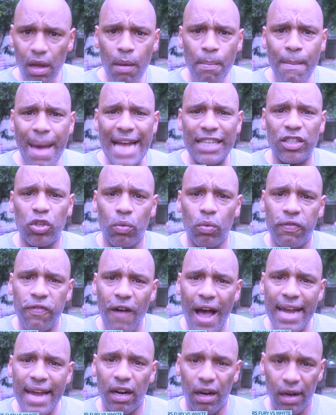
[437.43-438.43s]
Matchroom
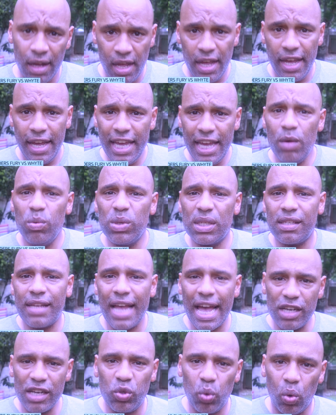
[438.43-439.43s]
fighter. He was
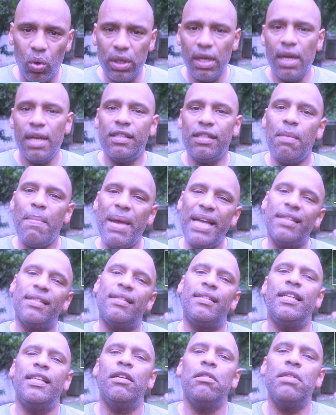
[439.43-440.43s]
scheduled to make a
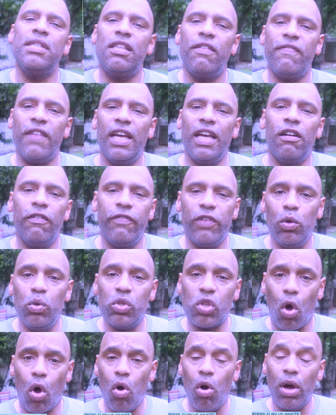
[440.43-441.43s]
series of
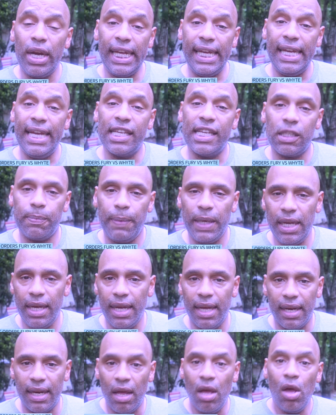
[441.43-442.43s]
interviews on
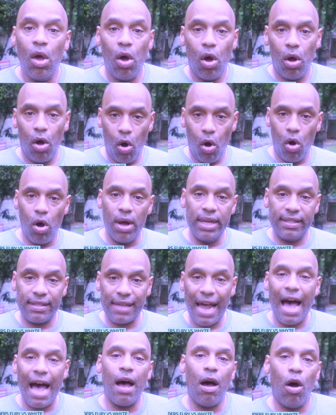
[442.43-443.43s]
ESPN,
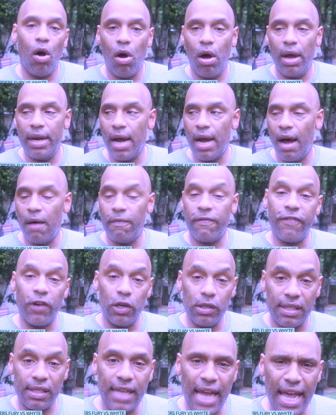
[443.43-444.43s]
on
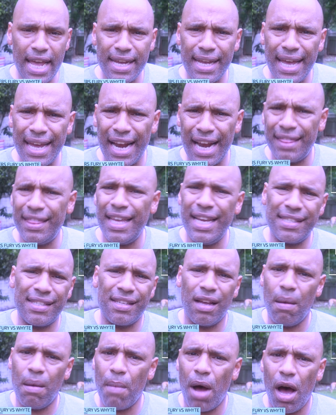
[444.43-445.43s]
First Take, and I think
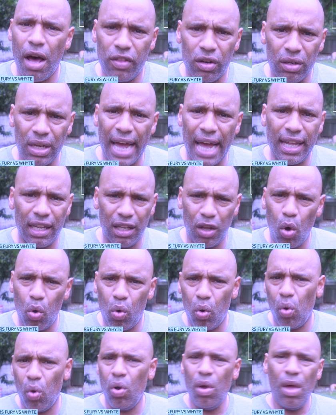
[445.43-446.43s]
some other like
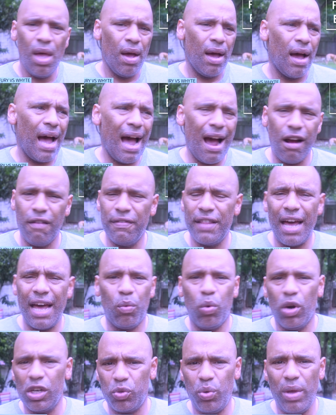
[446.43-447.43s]
local, however
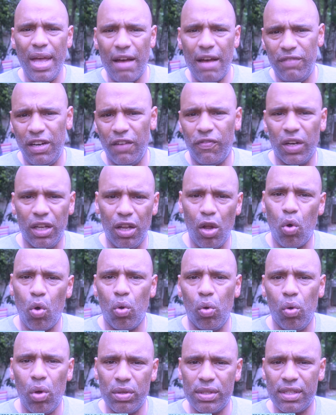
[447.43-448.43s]
that works, we have different
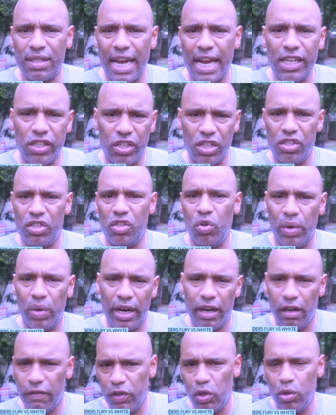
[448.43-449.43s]
local stations
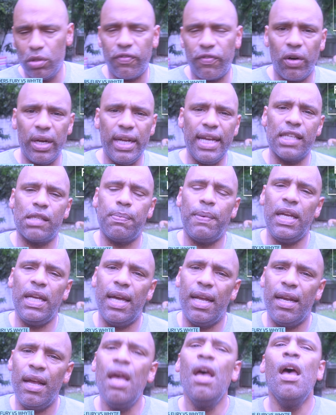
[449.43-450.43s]
doing interviews for
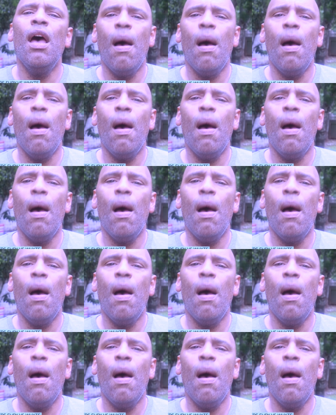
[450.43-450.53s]
ESPN.